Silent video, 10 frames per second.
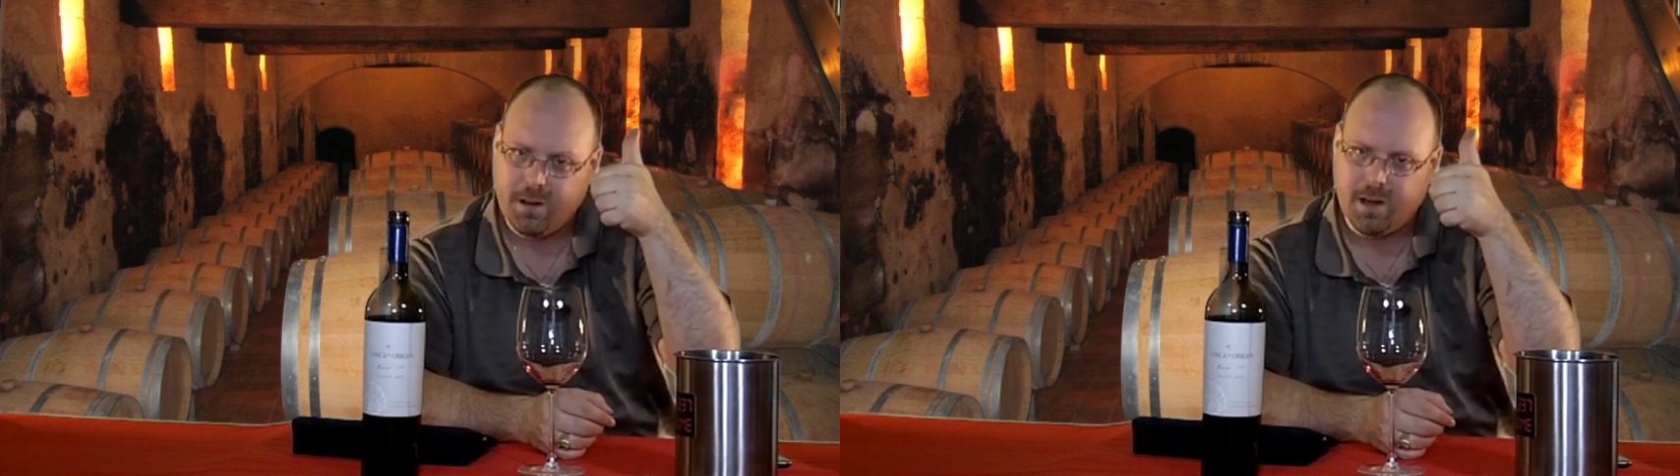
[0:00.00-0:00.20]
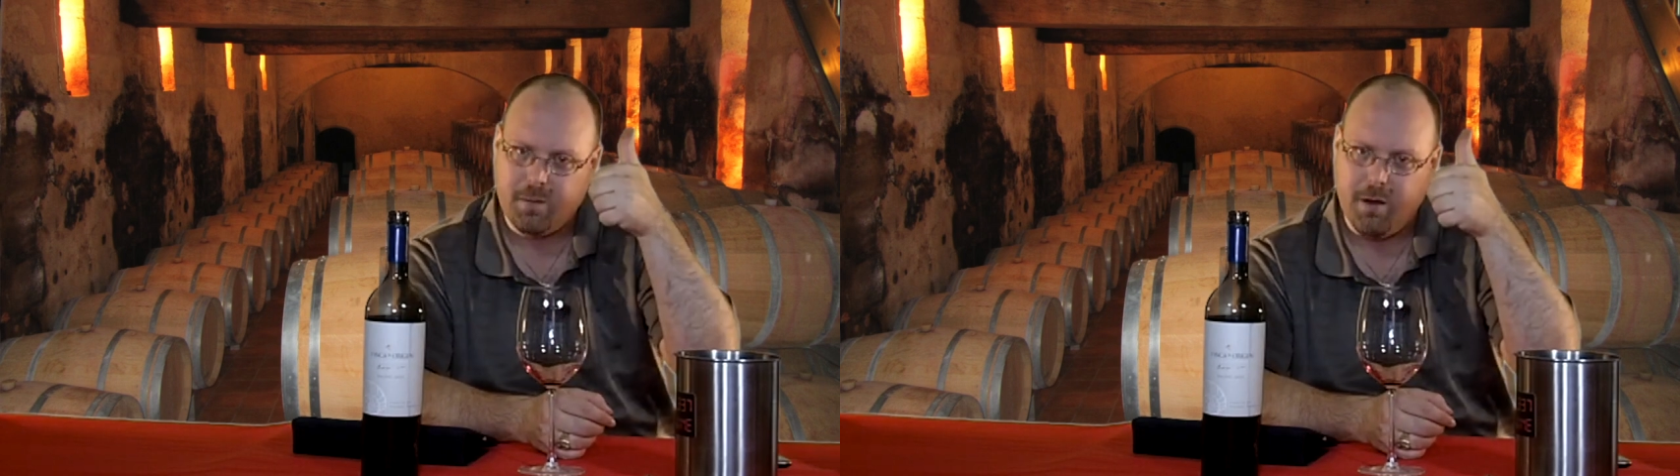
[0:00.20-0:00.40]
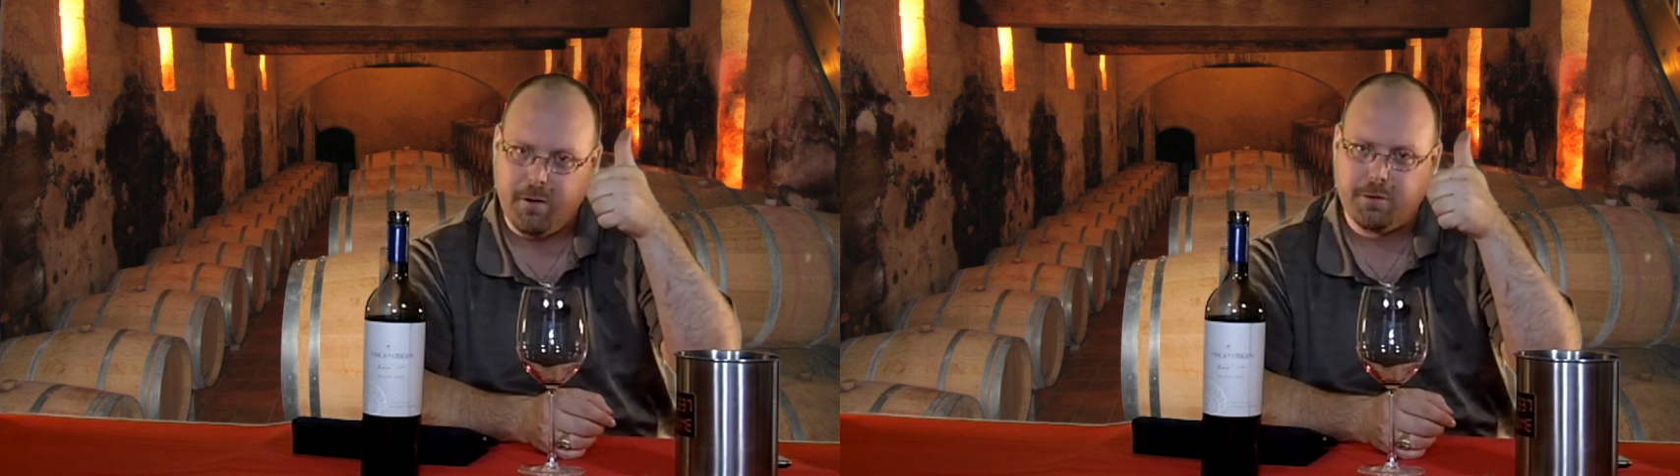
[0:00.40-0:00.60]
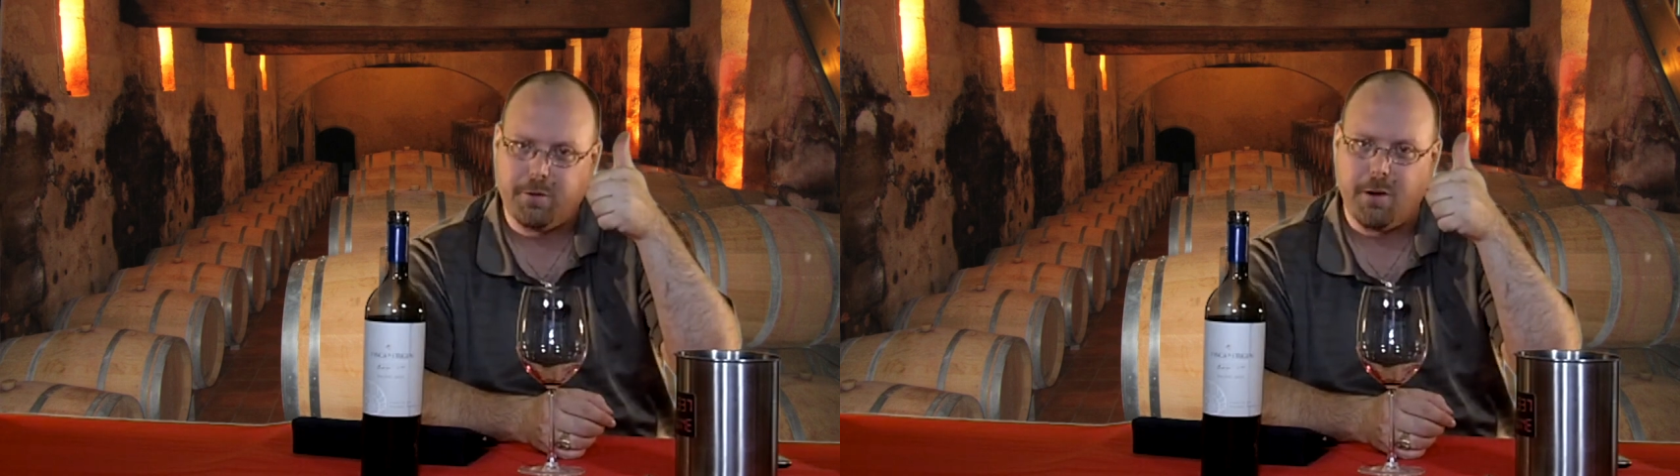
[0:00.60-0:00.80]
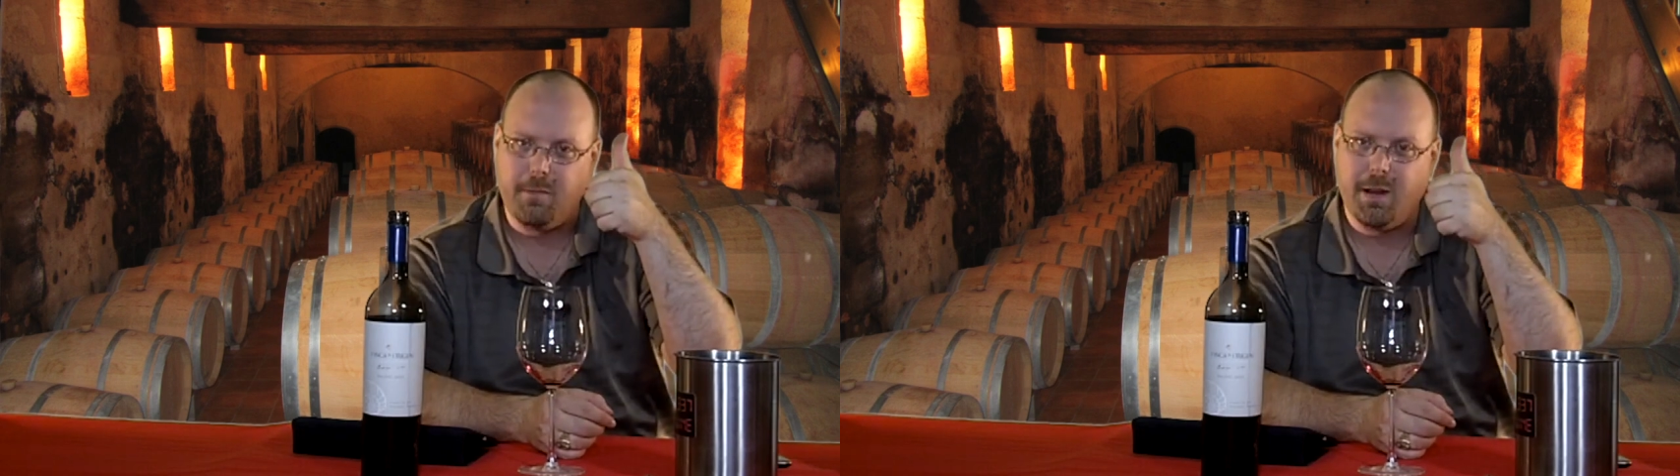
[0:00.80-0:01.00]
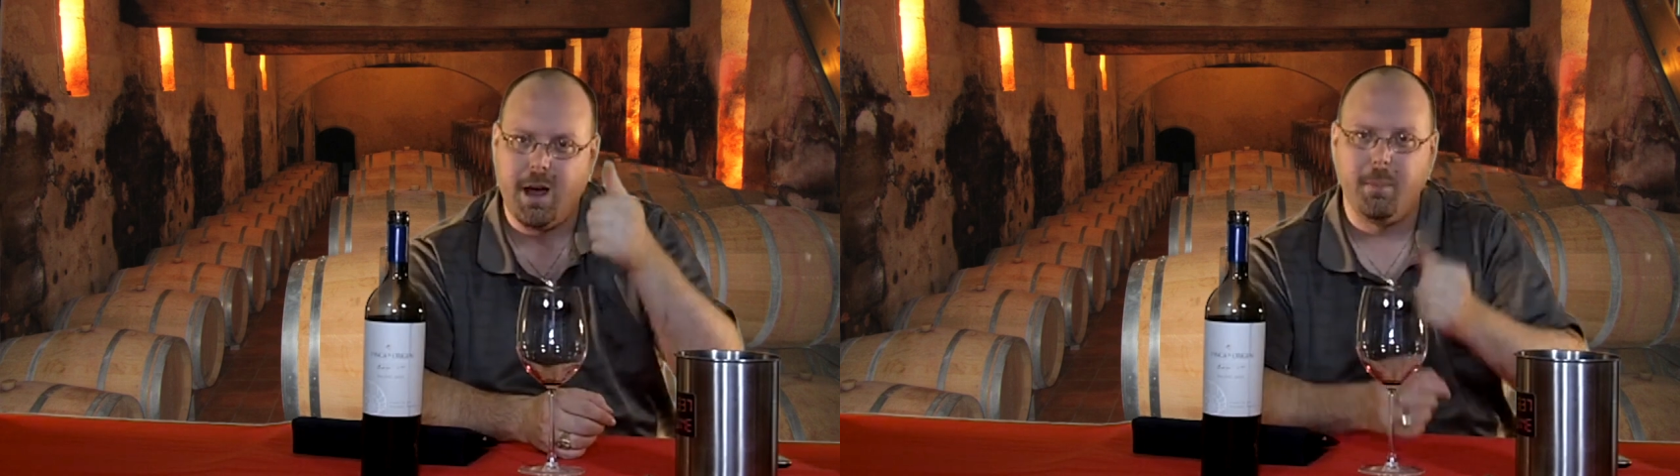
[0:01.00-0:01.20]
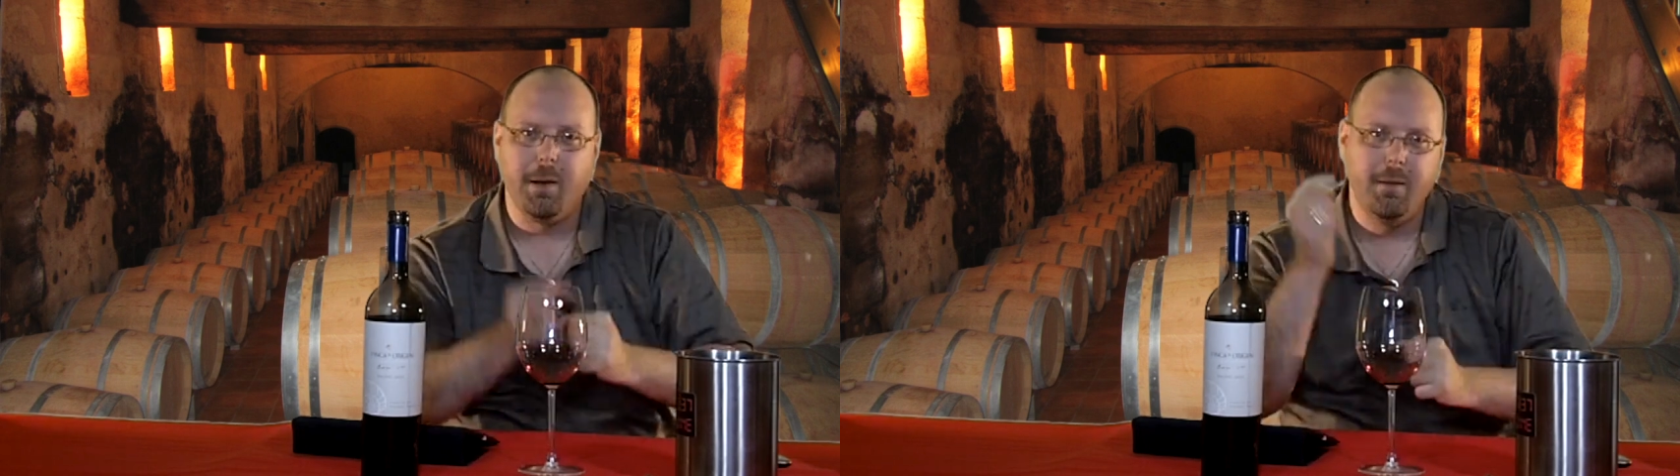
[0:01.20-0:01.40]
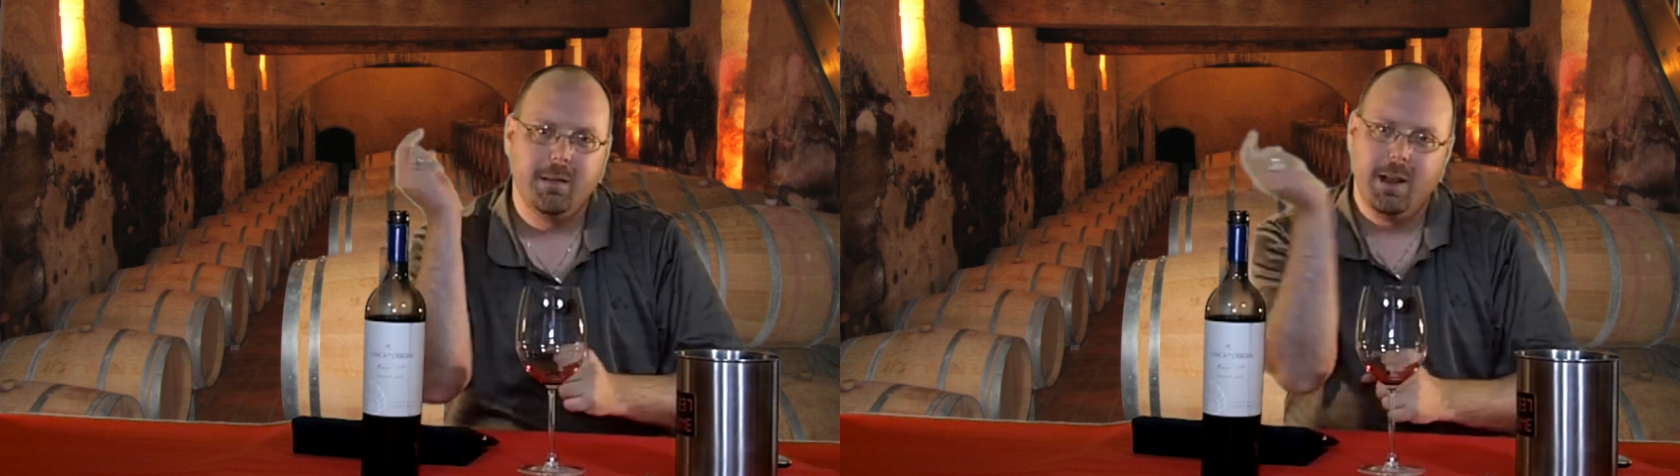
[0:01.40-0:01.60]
Click above to friend me up.